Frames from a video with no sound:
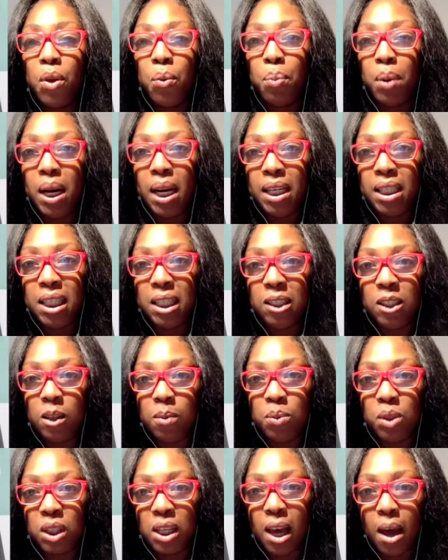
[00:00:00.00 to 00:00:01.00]

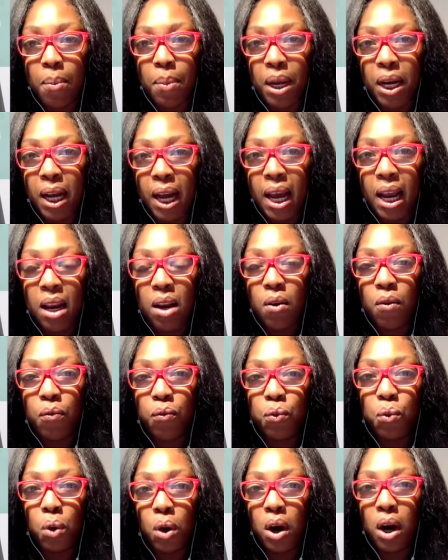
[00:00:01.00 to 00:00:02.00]
relationships coming in
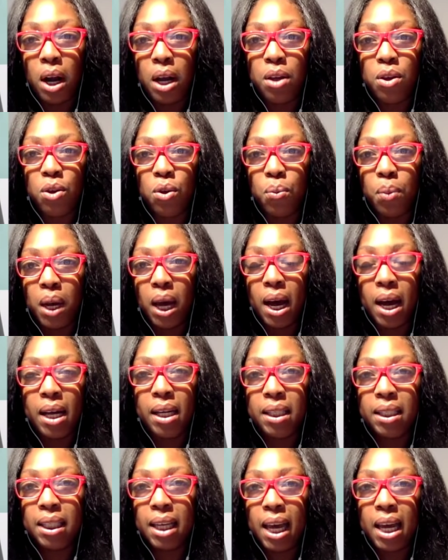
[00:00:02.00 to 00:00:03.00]
for you
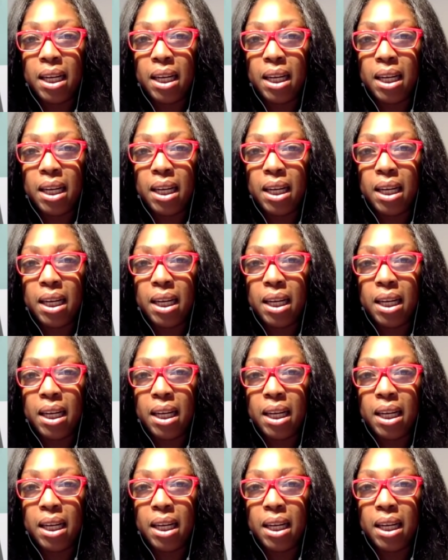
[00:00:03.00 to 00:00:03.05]
guys,